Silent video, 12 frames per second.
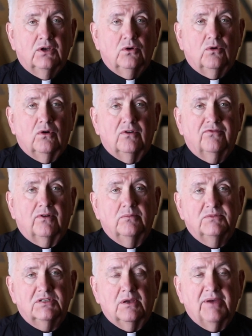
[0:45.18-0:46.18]
or from
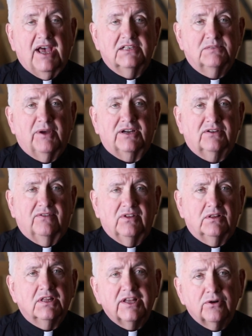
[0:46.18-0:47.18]
some aspect of the
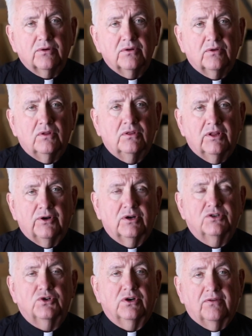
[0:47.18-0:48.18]
literature